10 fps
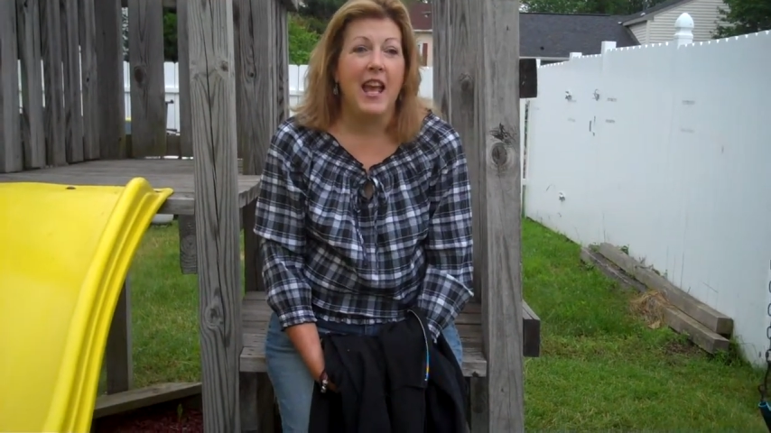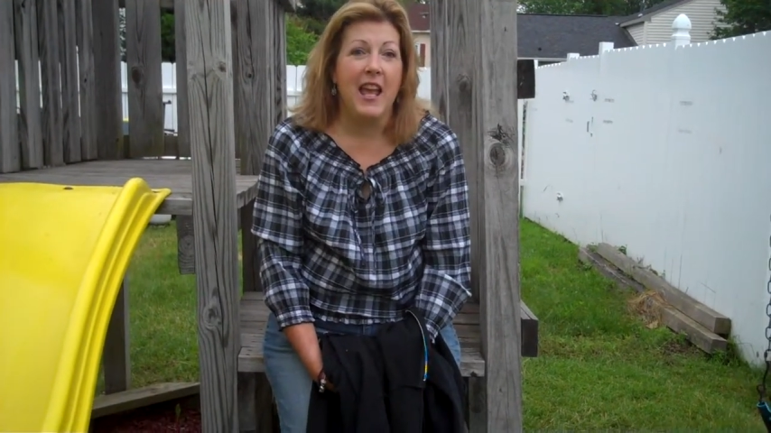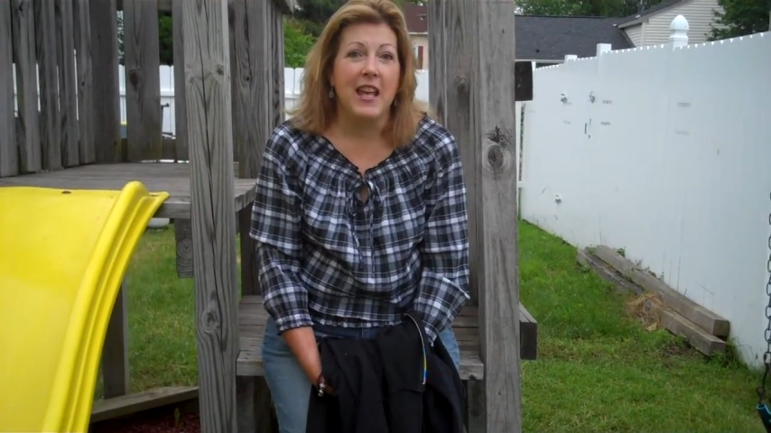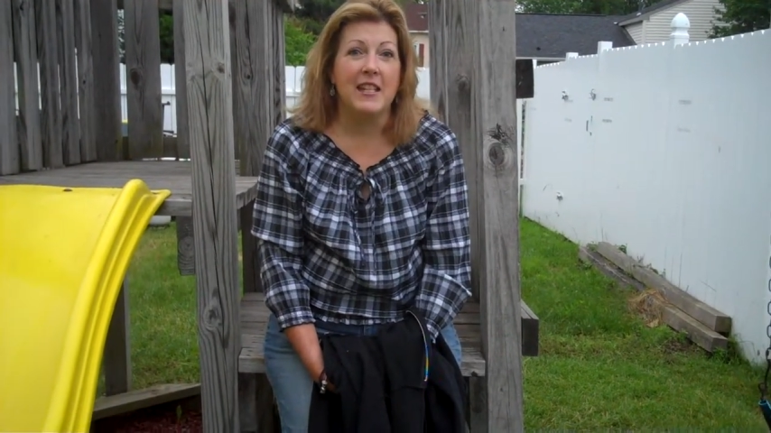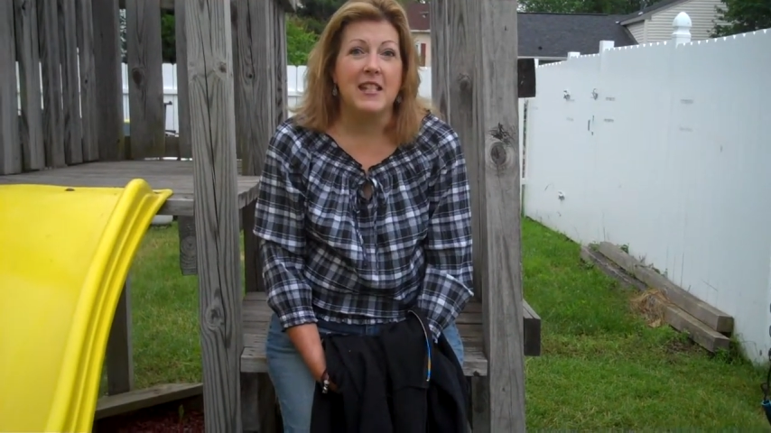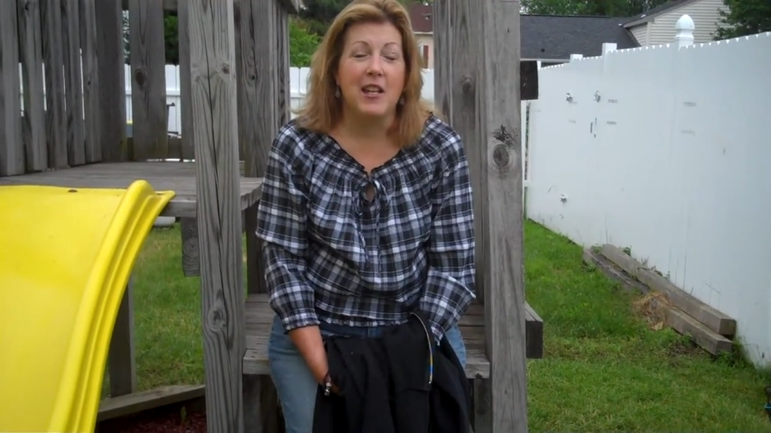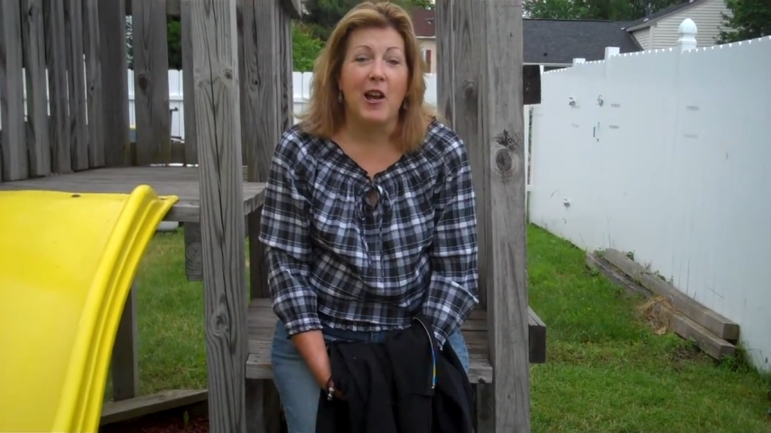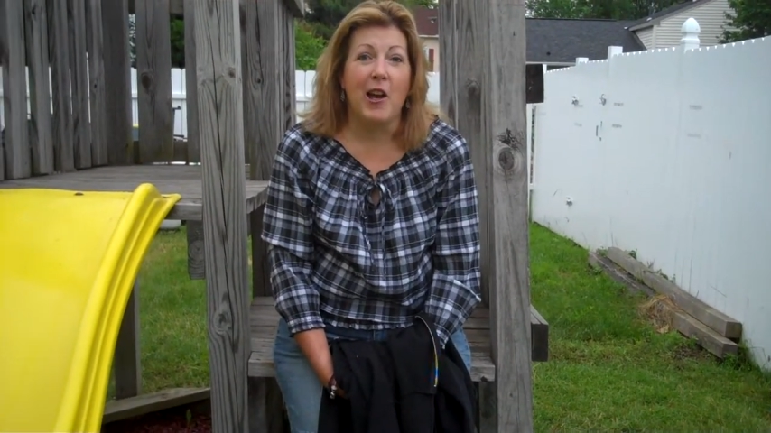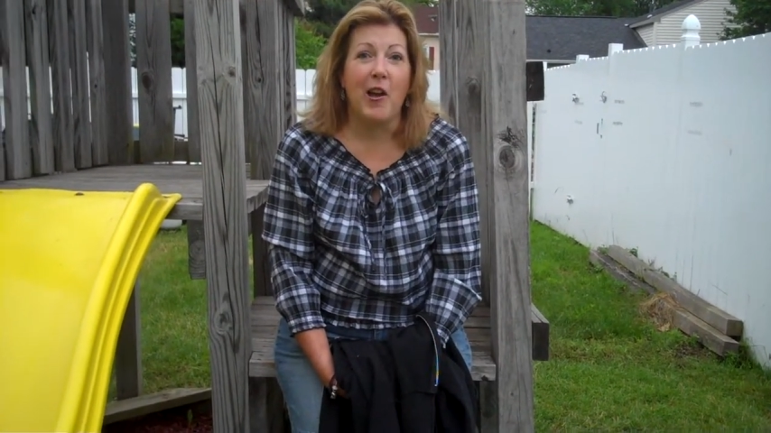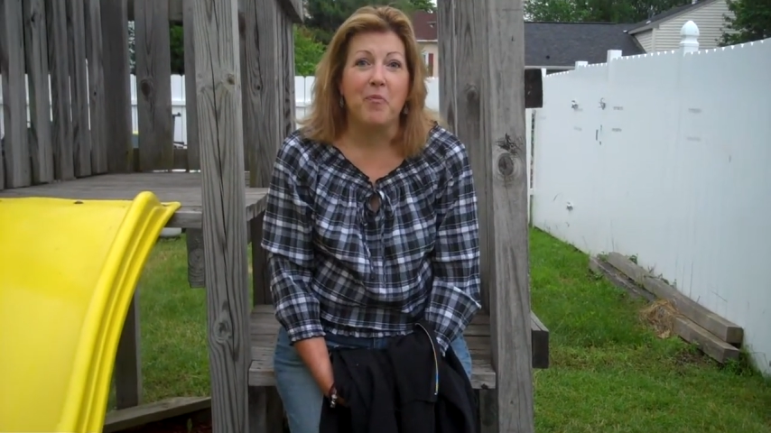
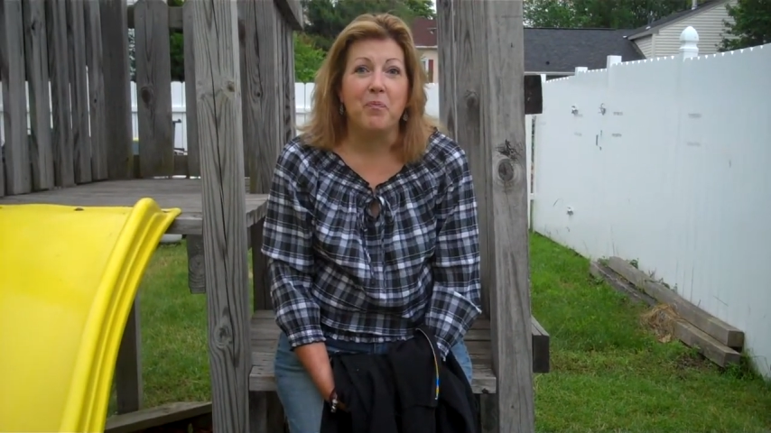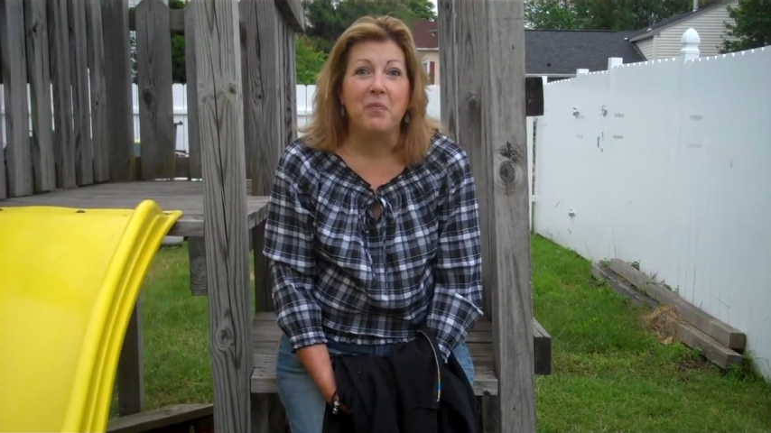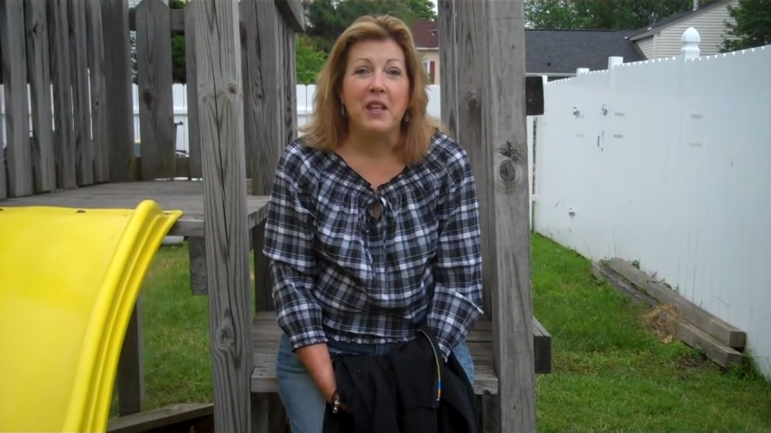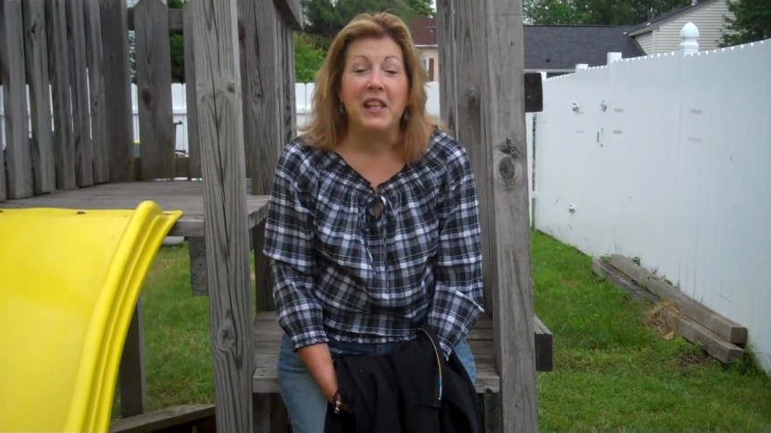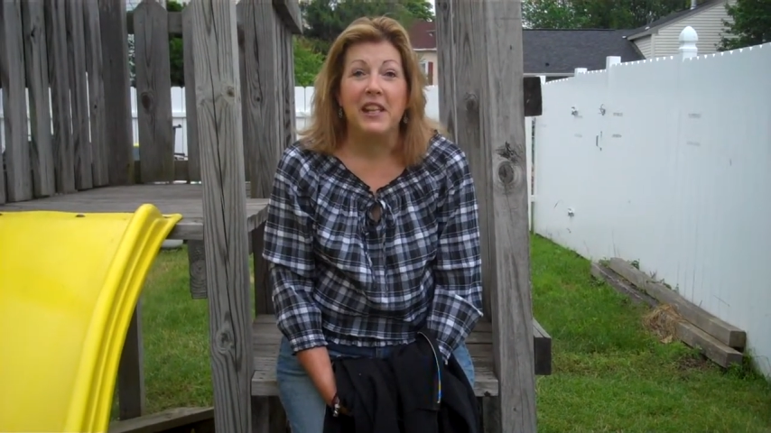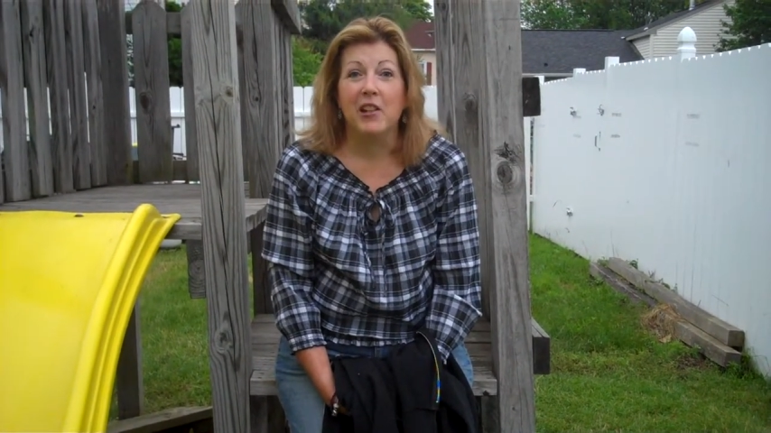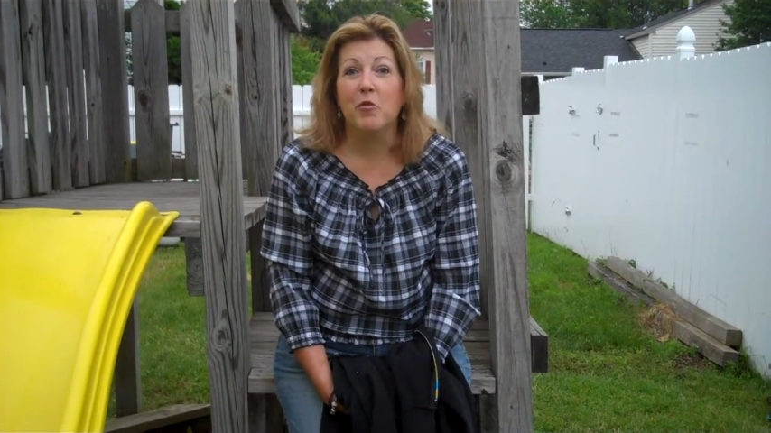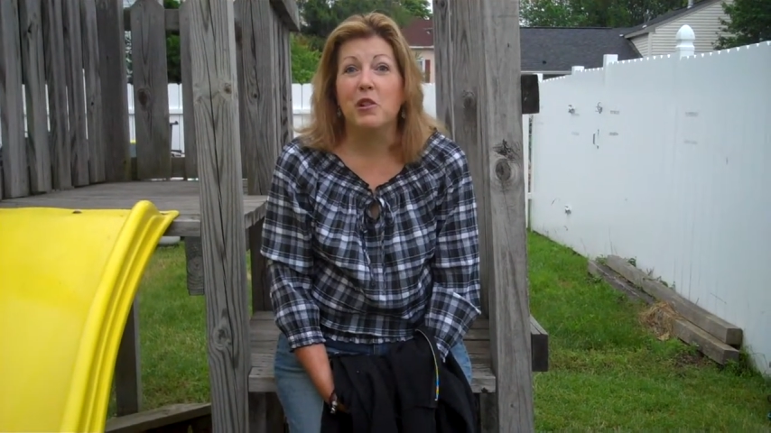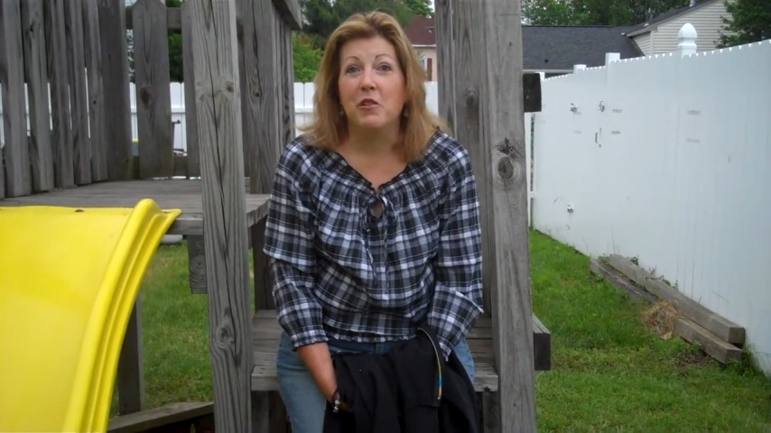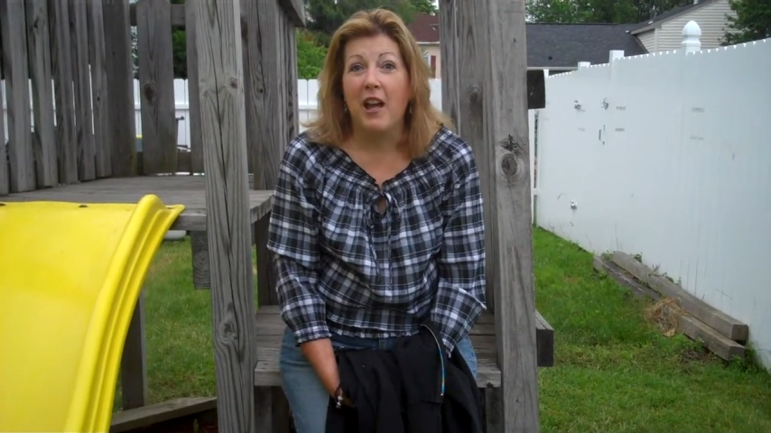And,
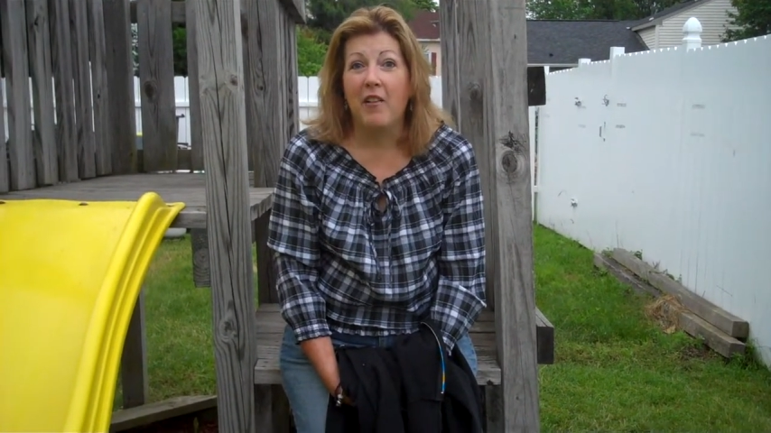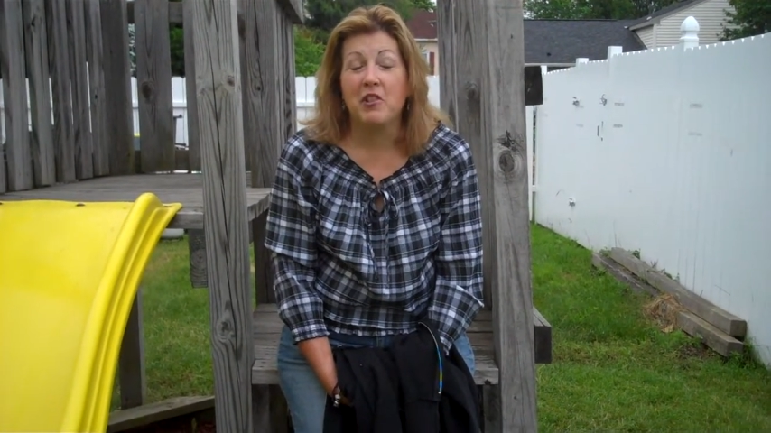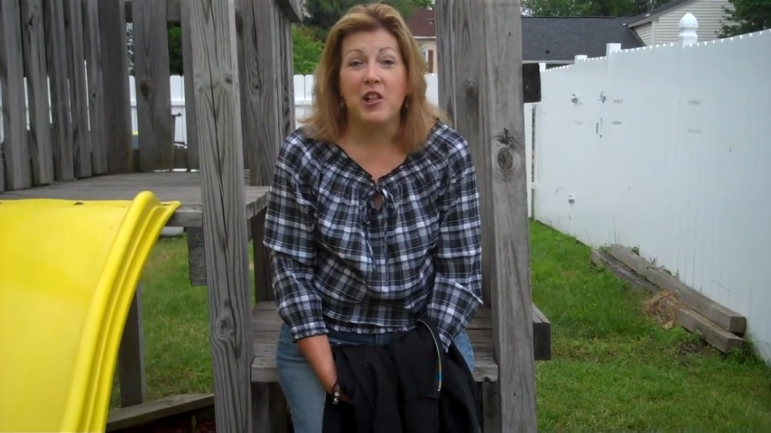when you have